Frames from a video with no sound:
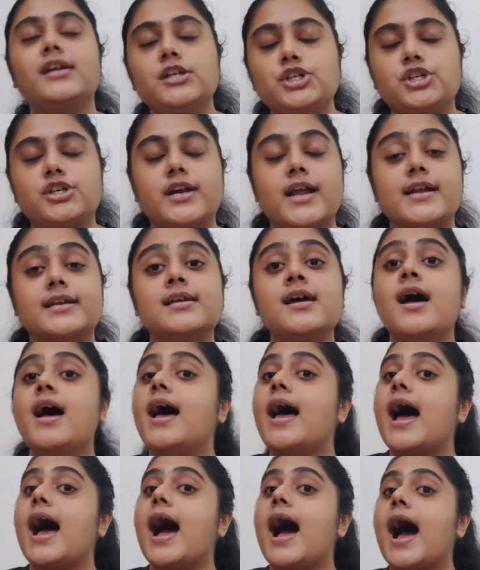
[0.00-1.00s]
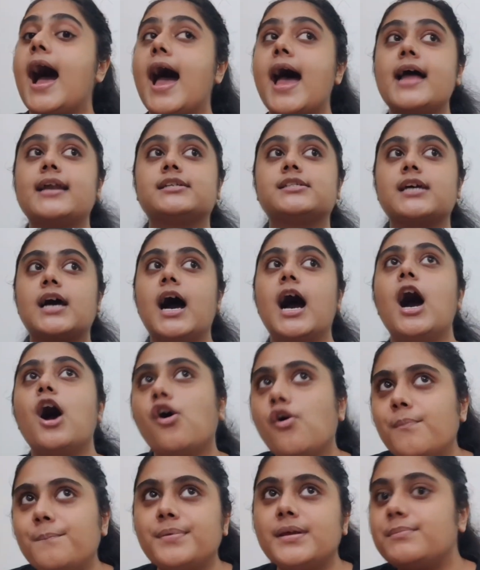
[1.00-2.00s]
internet at
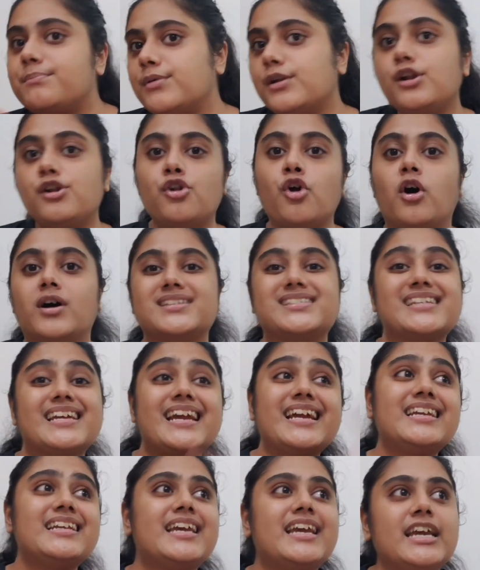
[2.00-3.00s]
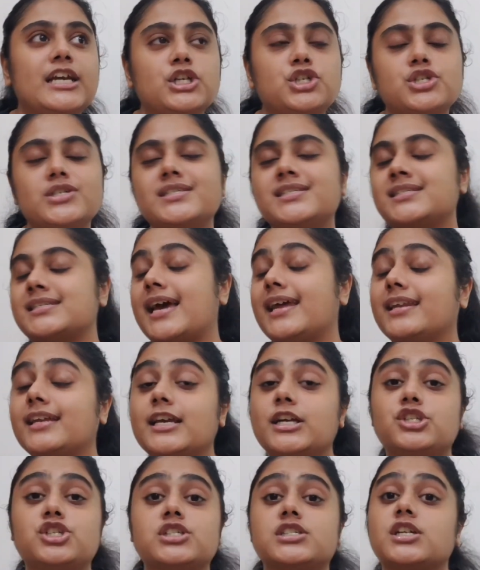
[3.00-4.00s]
how people lost 8 kgs, 10
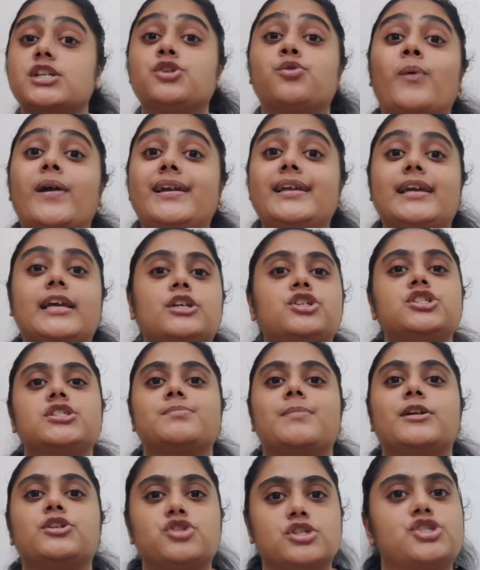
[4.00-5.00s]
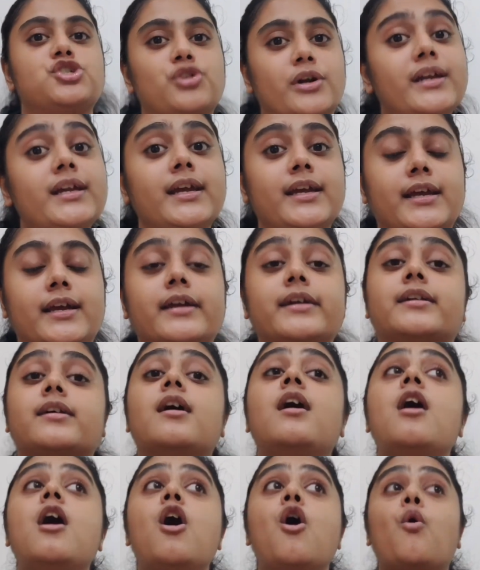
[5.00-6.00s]
kgs, and 20 kgs by just drinking it.
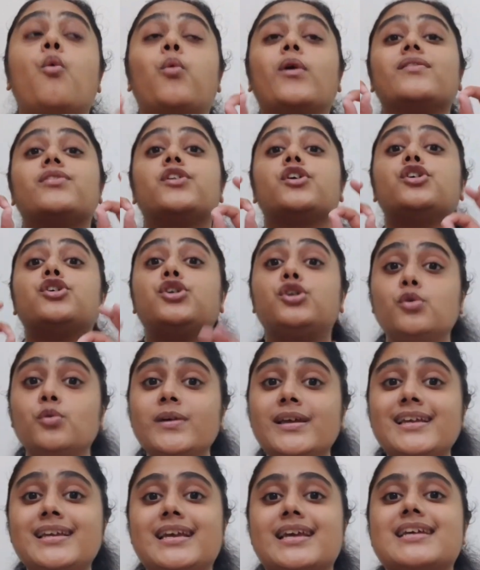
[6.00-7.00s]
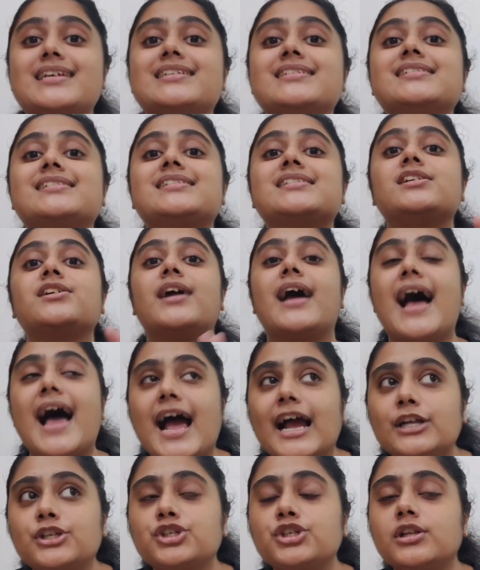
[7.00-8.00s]
What they're doing is they're
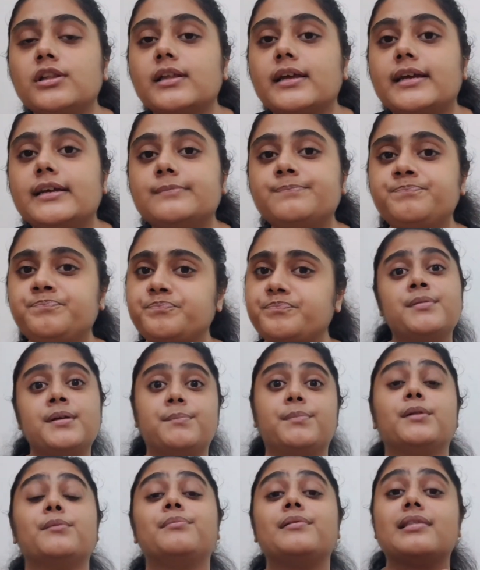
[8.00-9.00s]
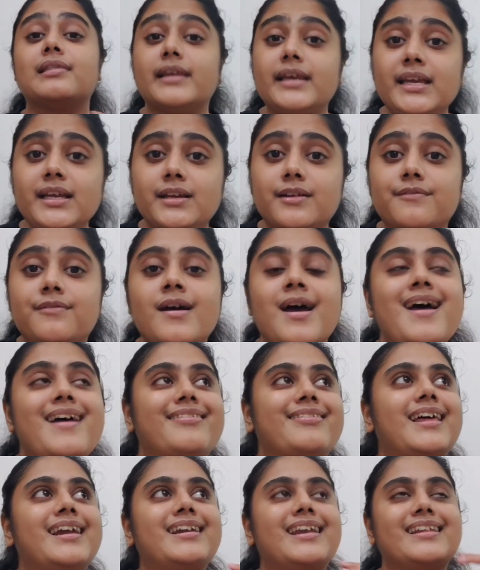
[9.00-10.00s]
actually people believe
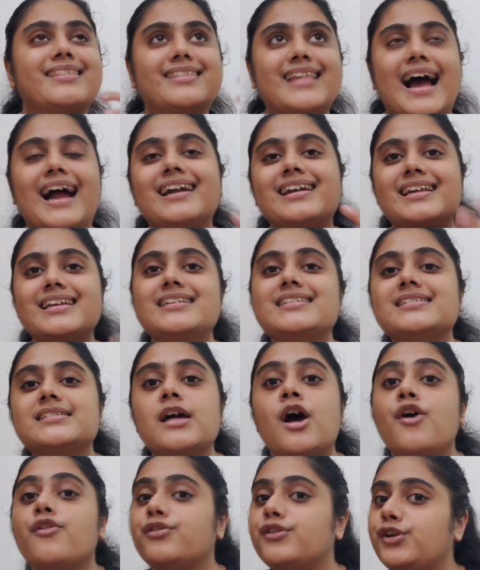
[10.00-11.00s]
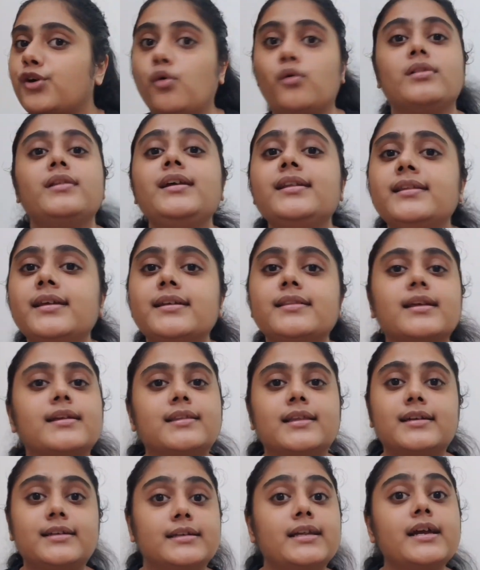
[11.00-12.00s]
that that is the only thing that
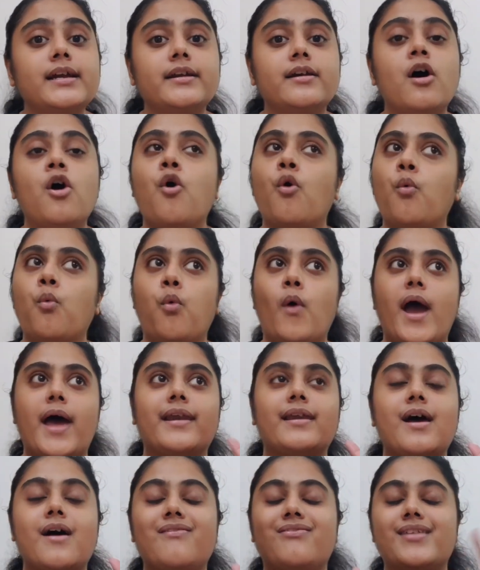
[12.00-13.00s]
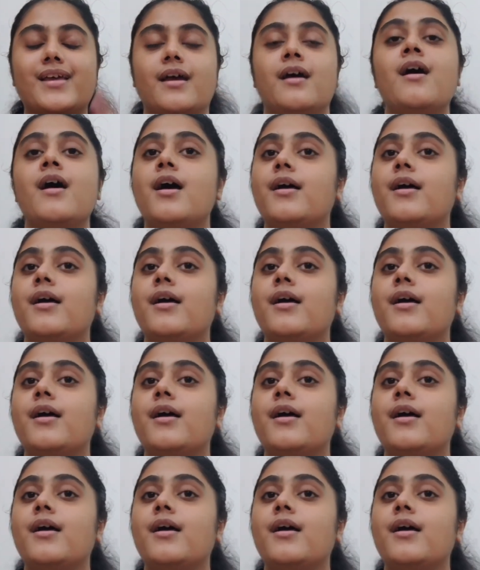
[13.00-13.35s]
they did when they